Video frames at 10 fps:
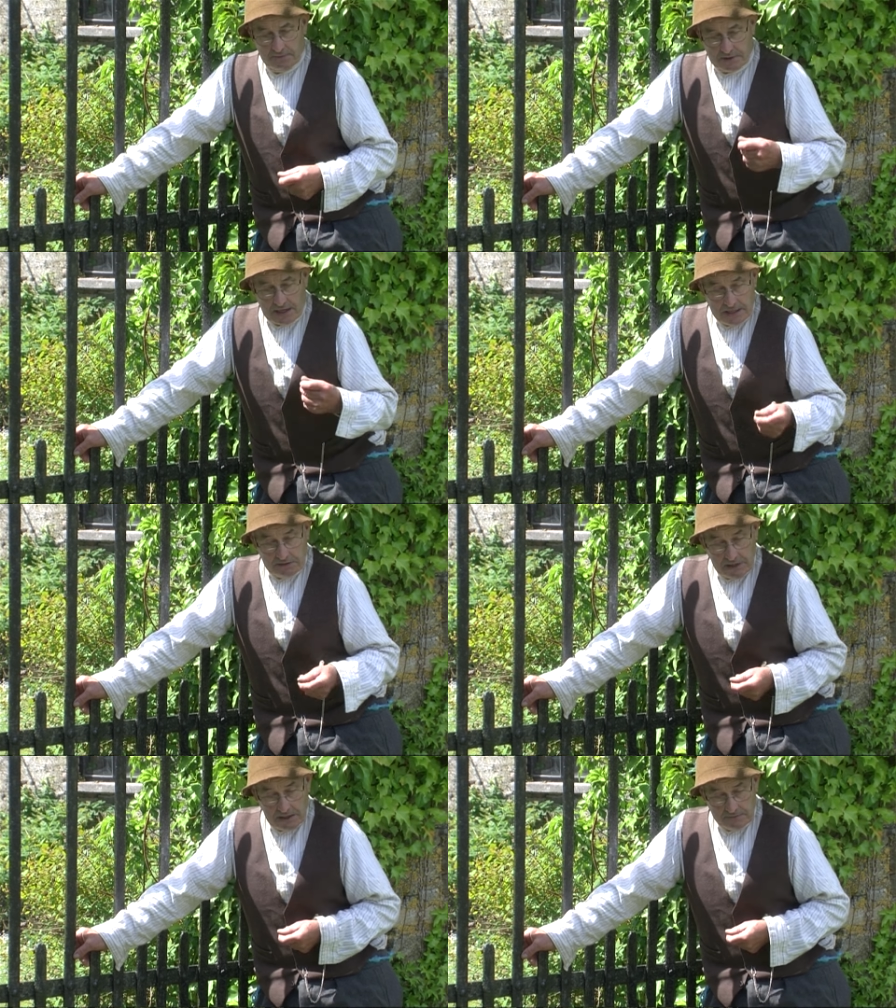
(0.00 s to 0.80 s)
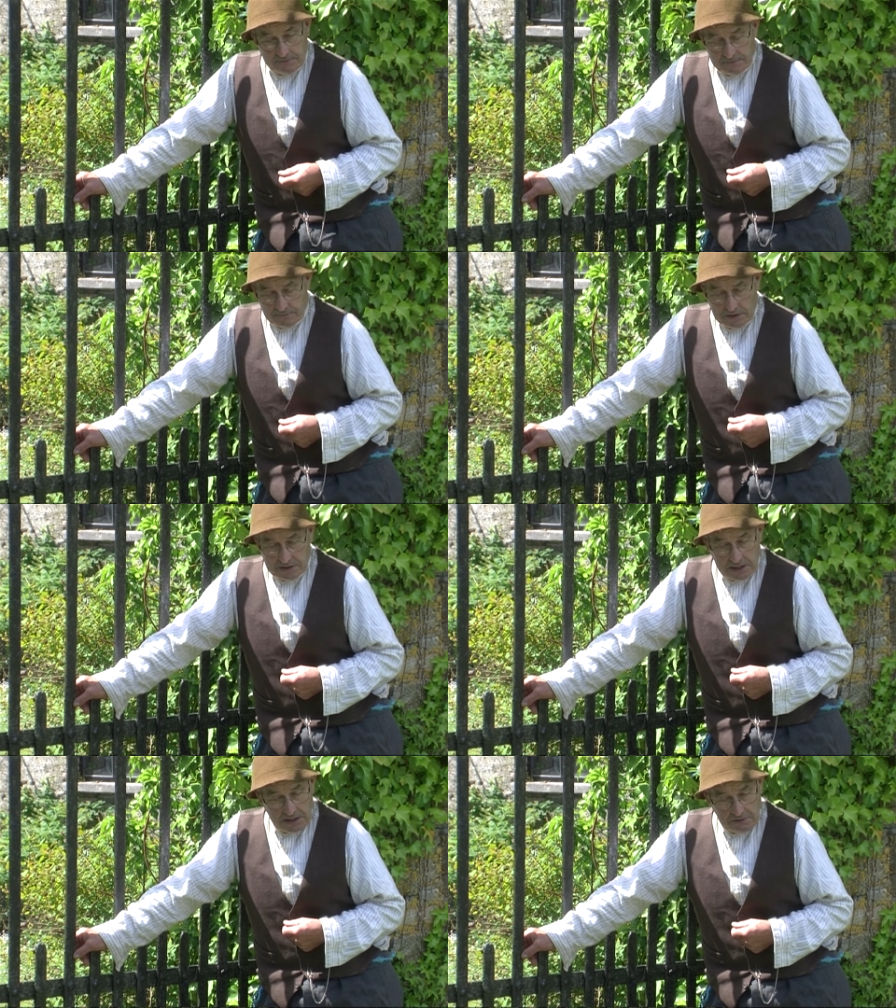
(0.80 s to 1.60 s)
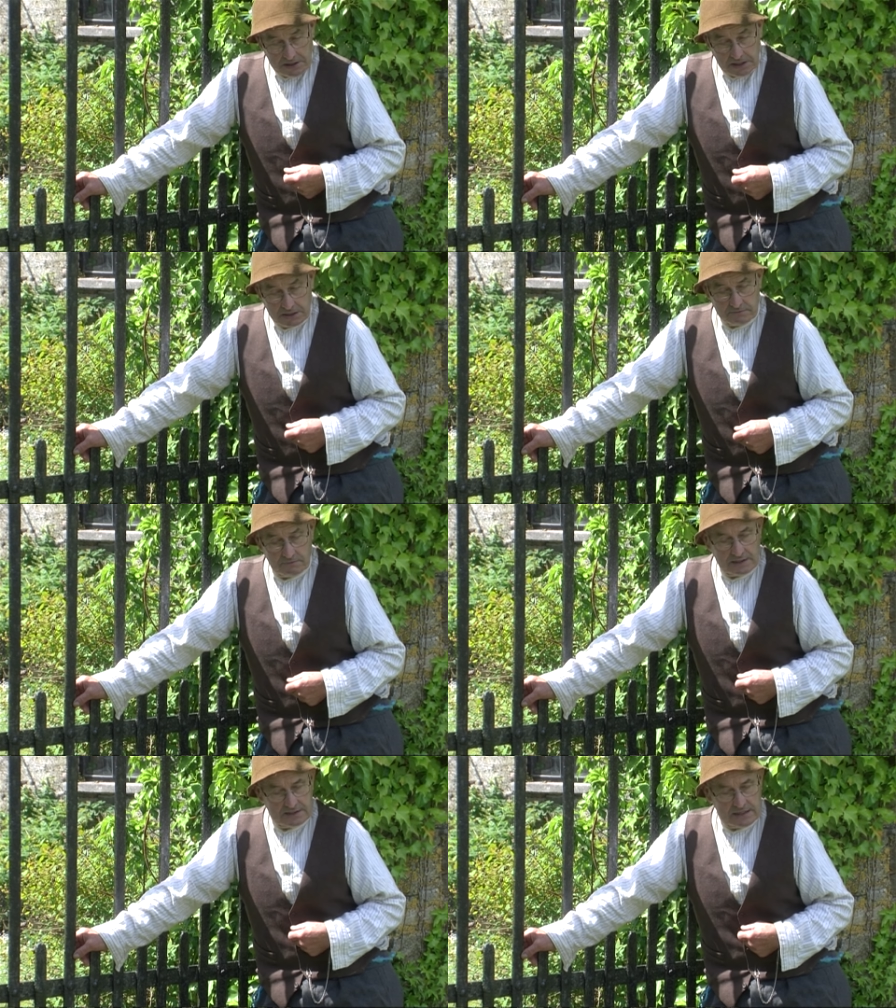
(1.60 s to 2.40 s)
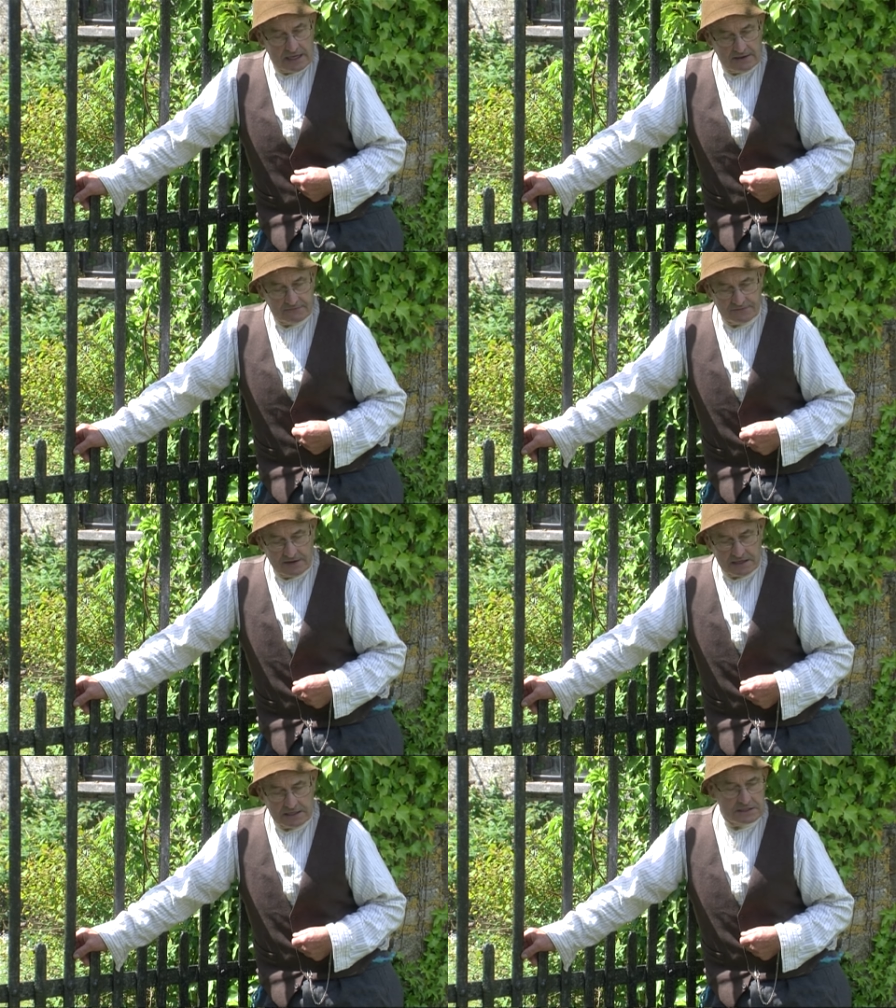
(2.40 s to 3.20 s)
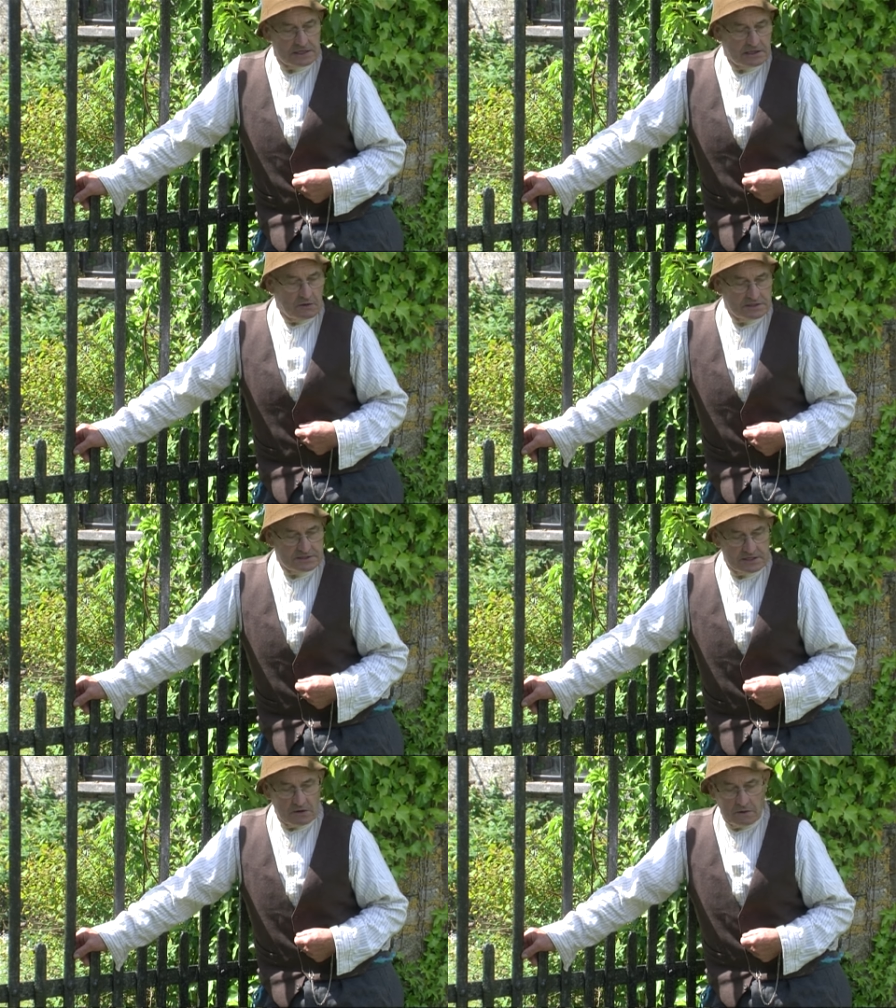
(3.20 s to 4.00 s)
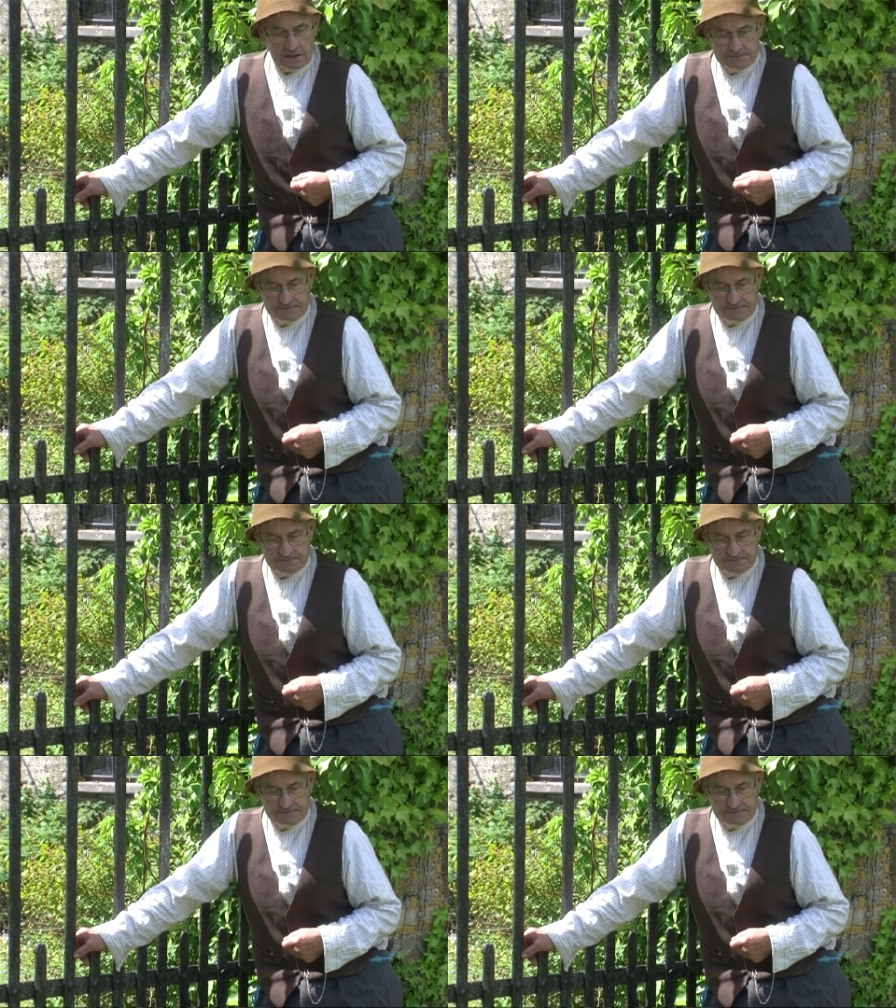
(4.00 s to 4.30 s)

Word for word: But anywhere, when Dinny went in, one day after forgetting to close the door,